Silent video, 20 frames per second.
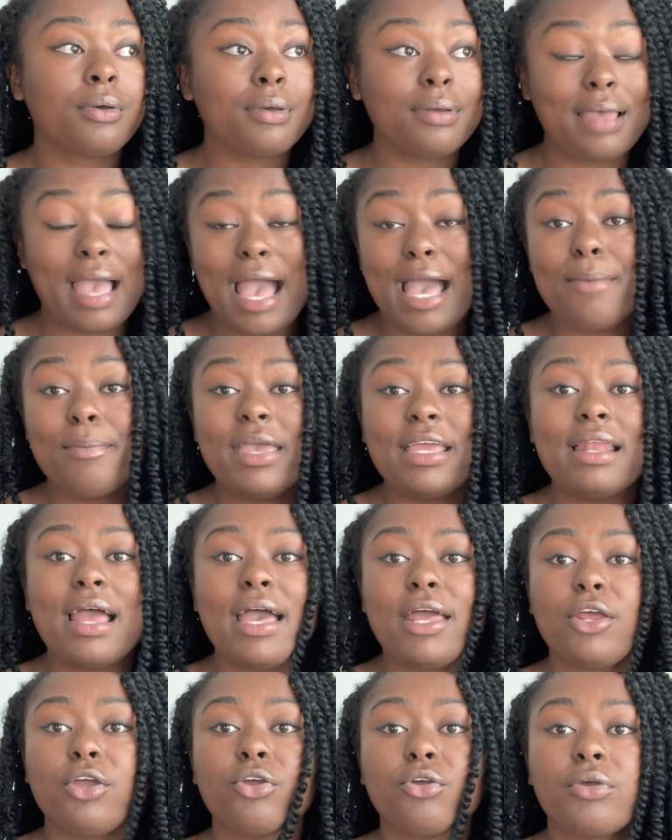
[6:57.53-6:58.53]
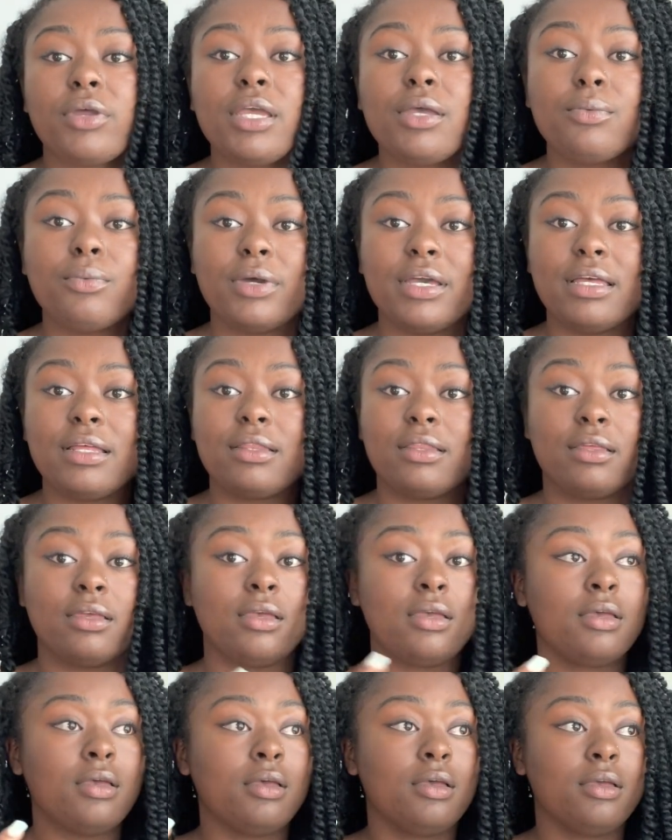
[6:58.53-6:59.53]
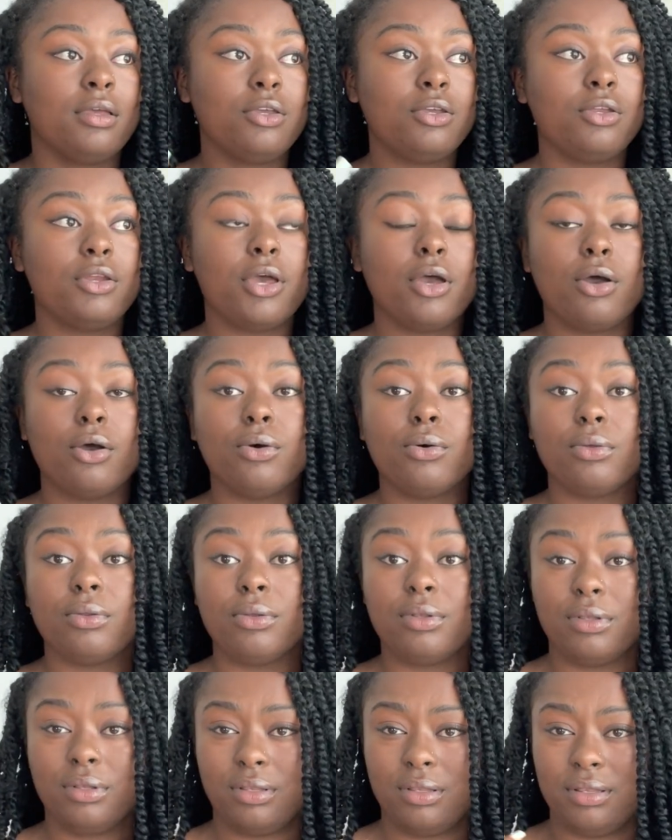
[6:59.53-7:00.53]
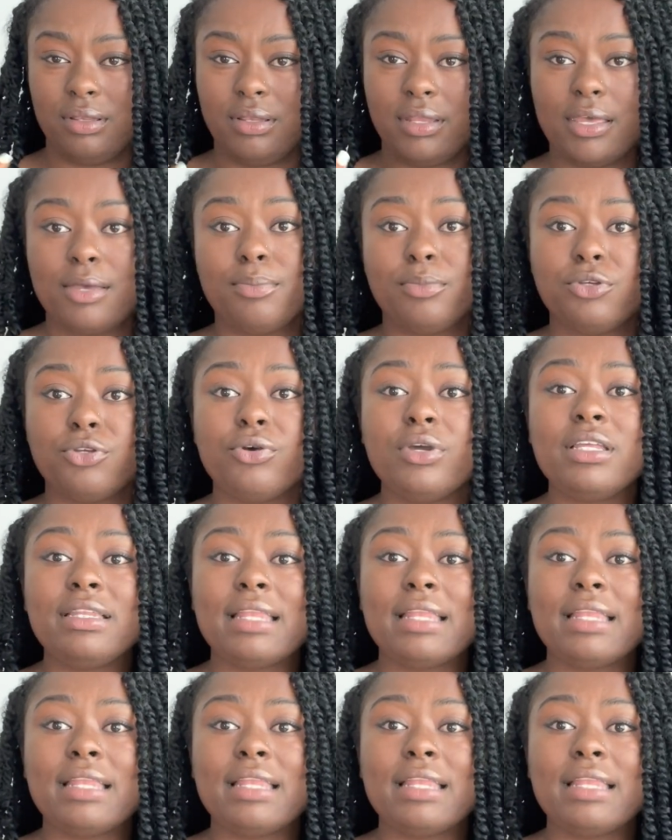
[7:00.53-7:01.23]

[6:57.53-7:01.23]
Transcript: I may not agree with, them doing